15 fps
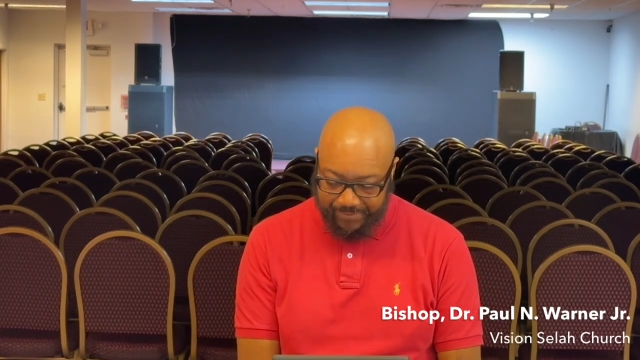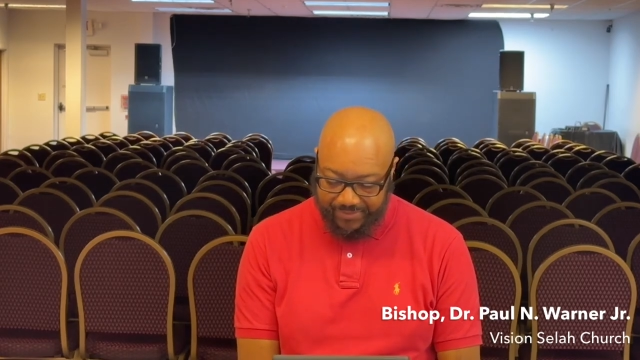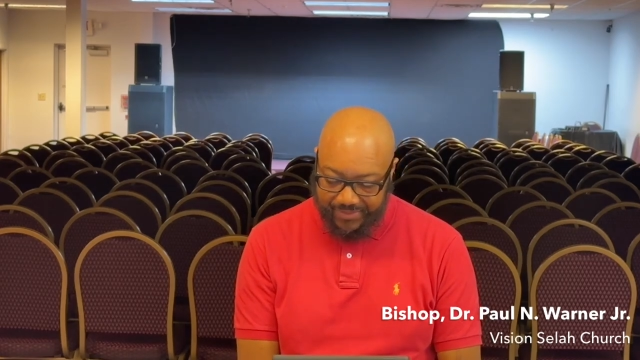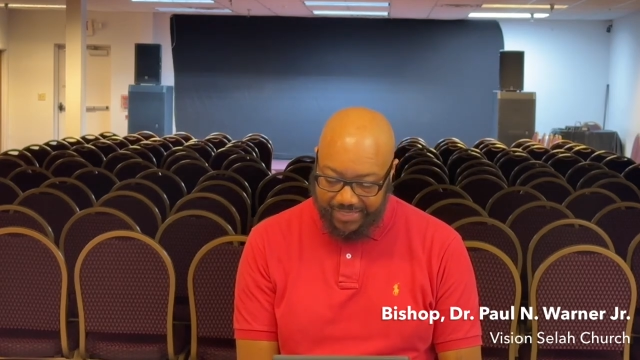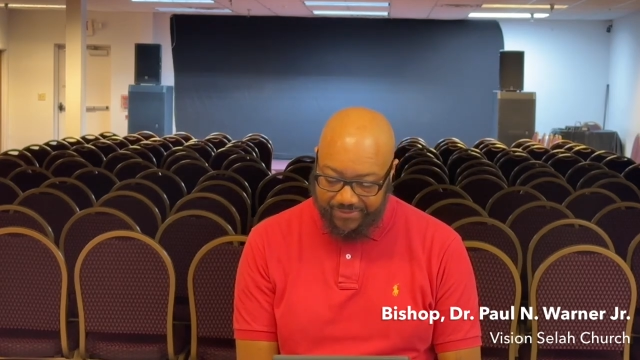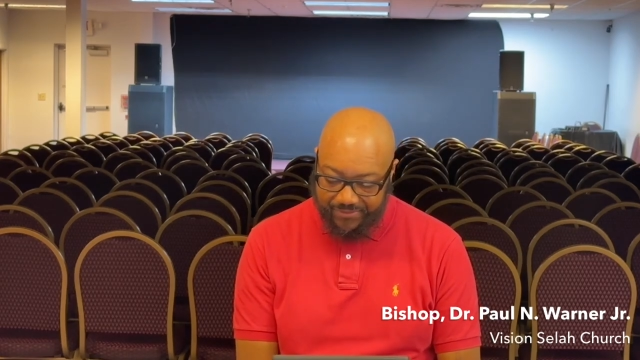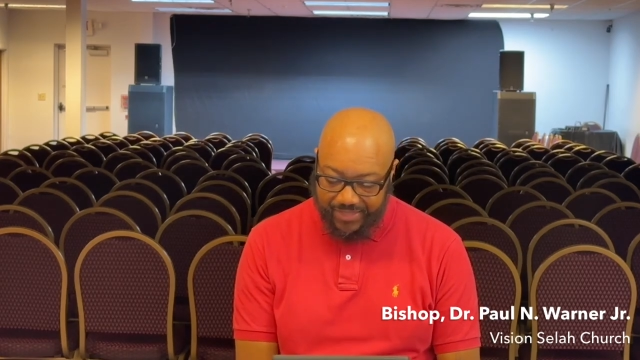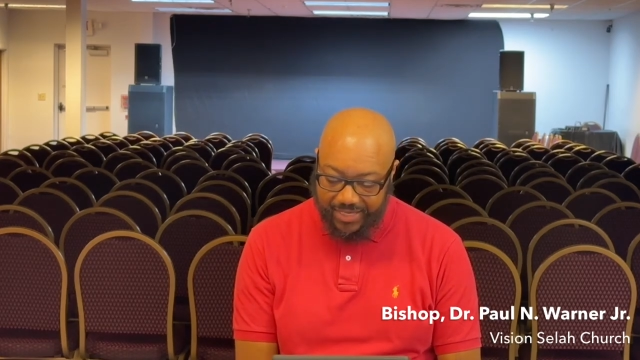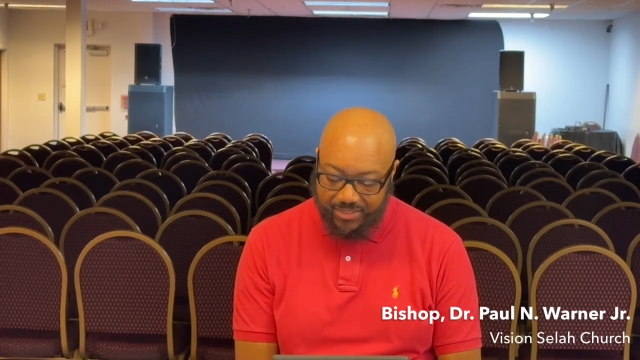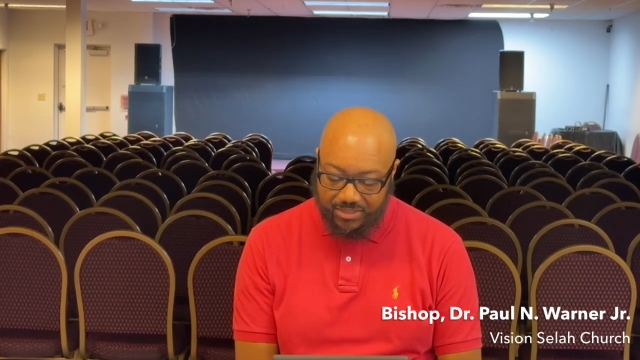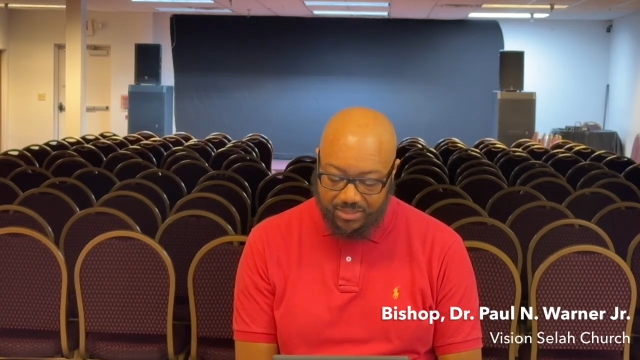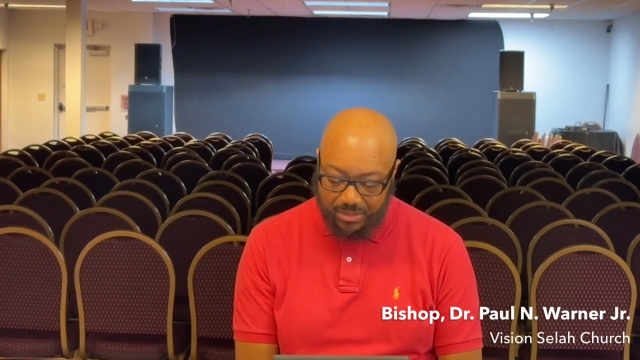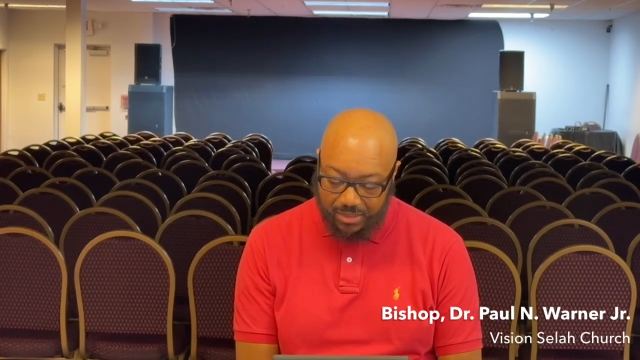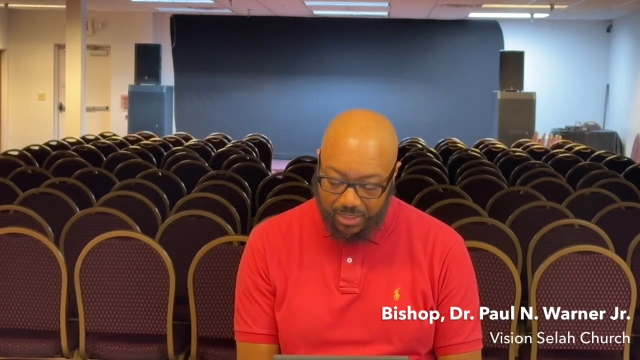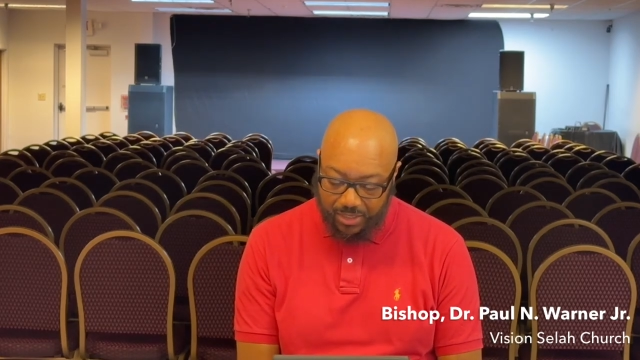that they
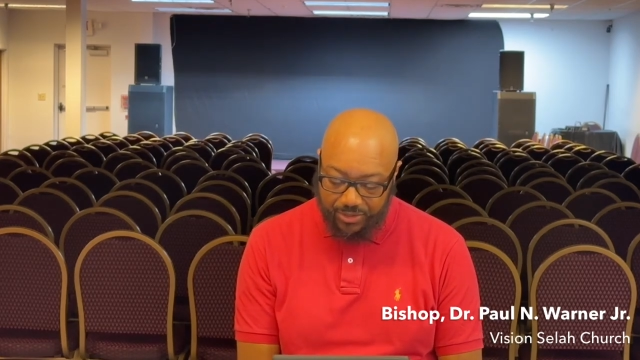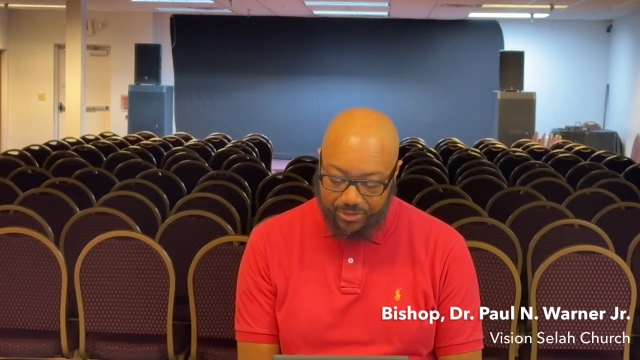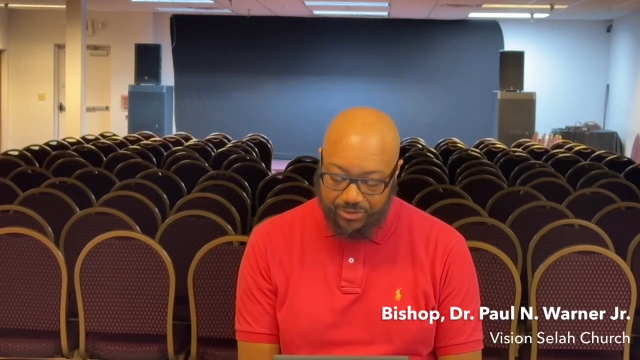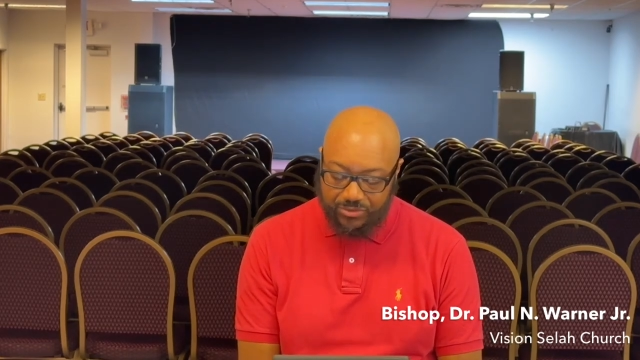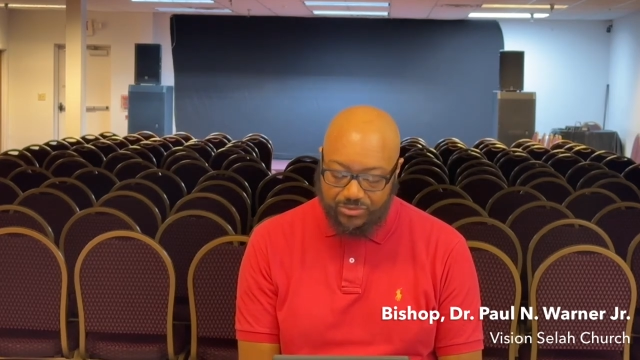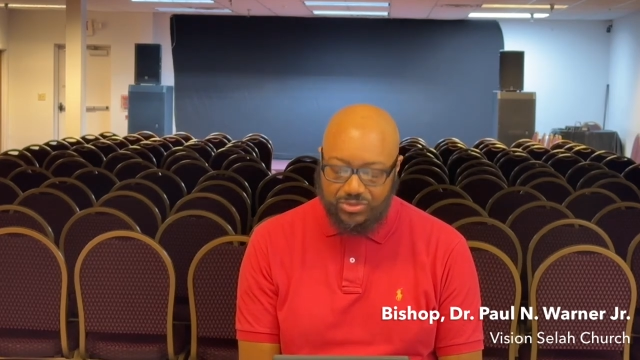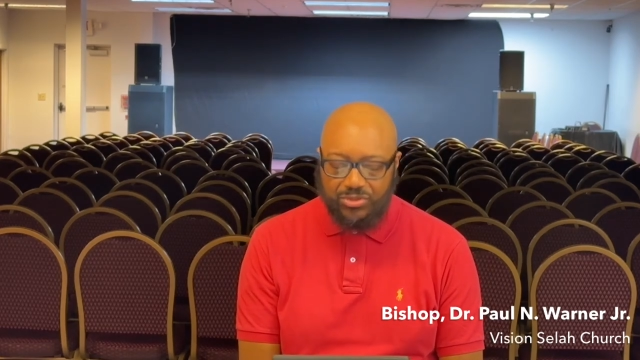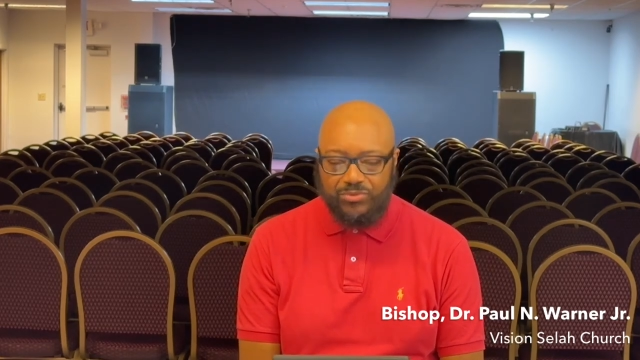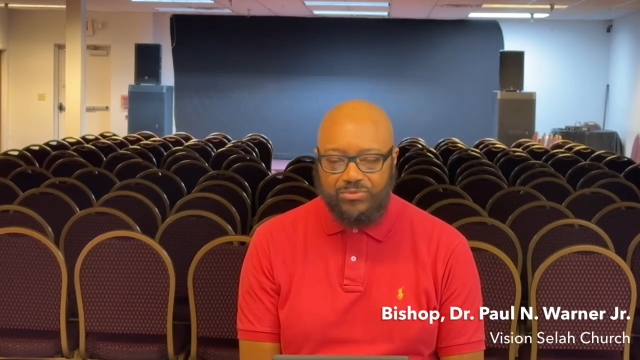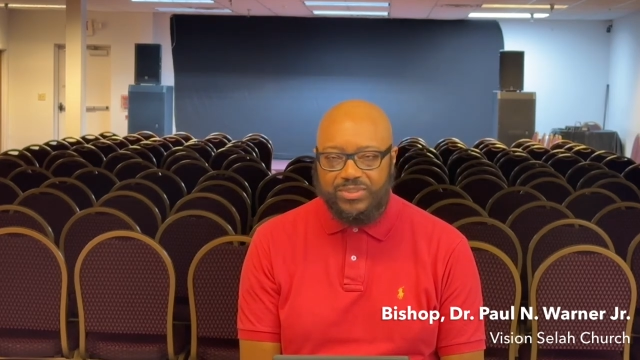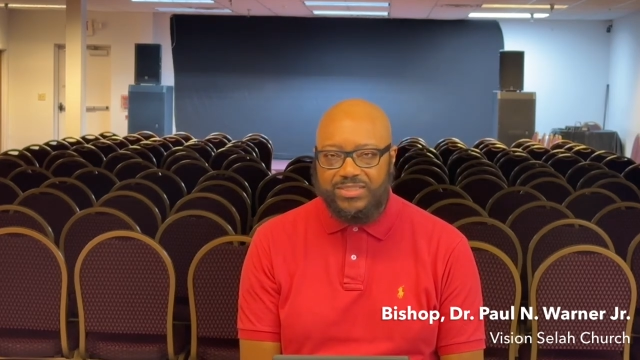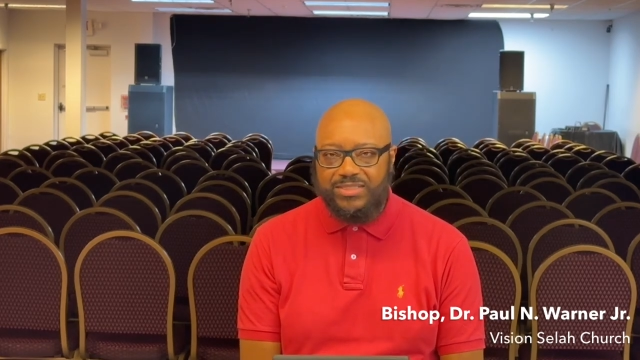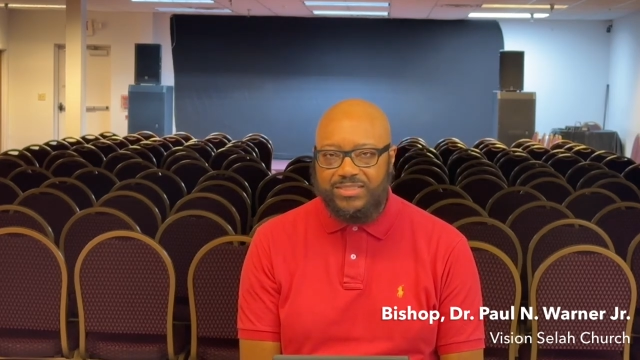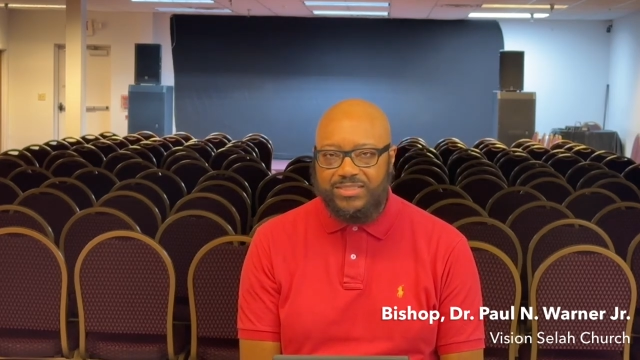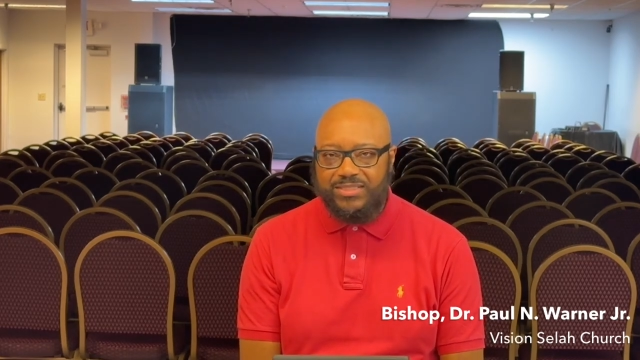could learn to
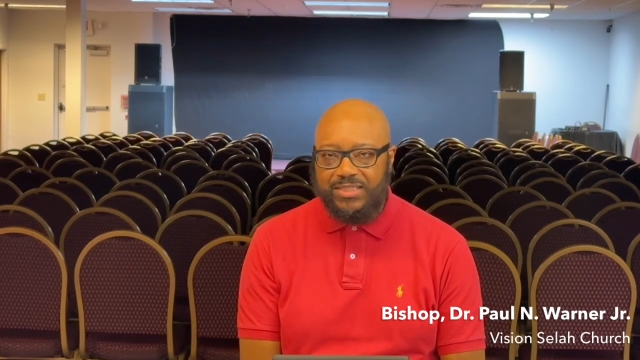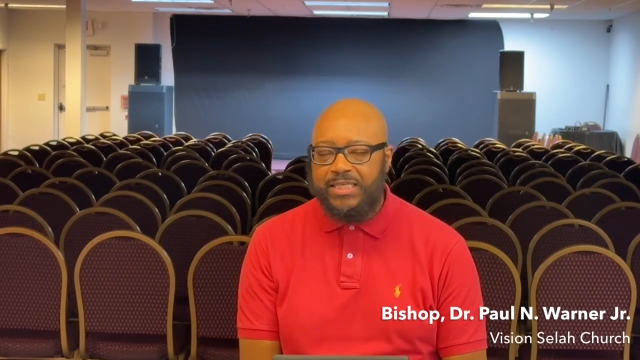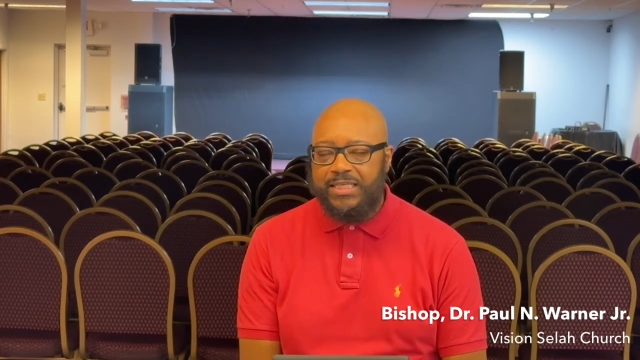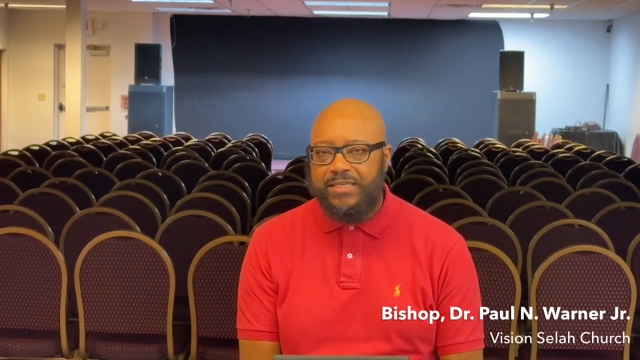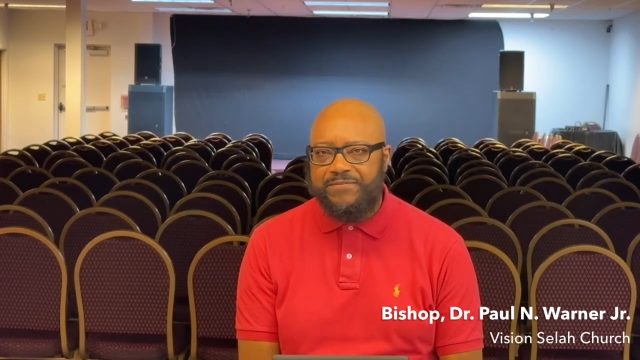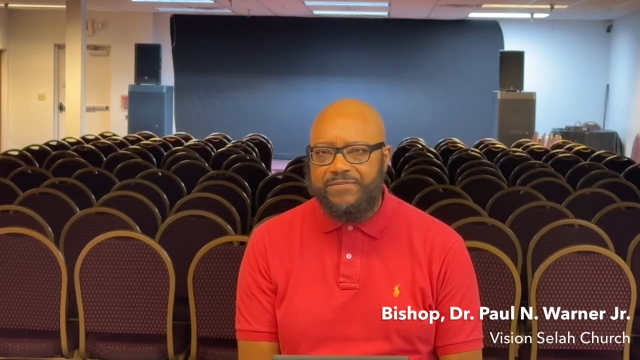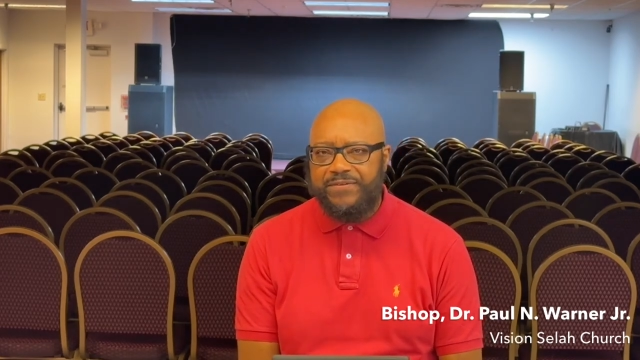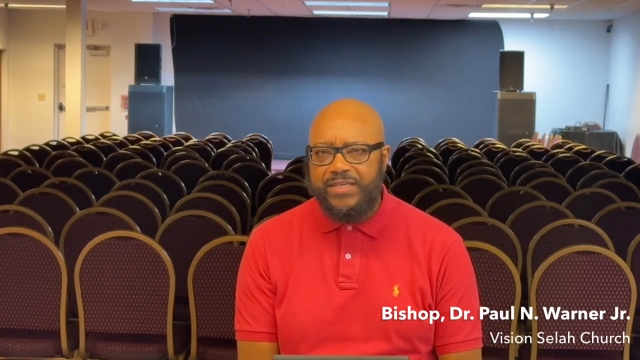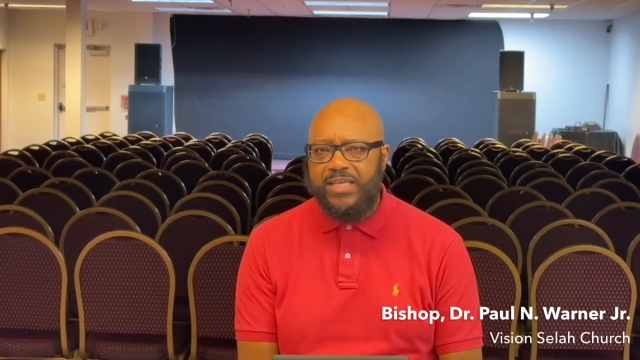receive